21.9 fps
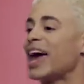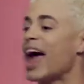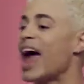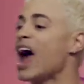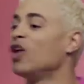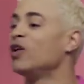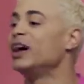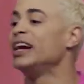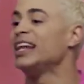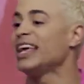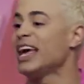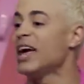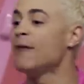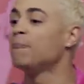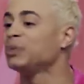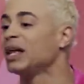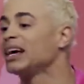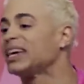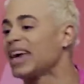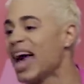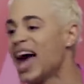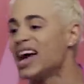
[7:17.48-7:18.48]
it carried
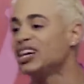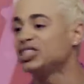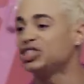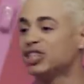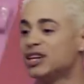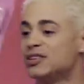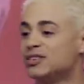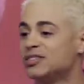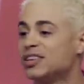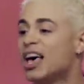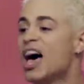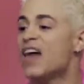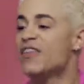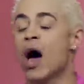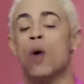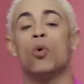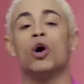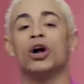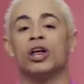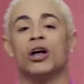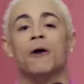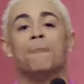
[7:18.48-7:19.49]
implications
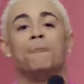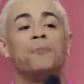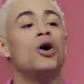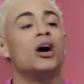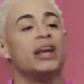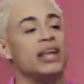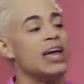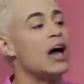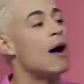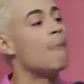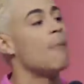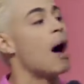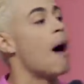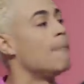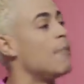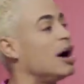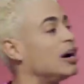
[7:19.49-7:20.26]
that would have put him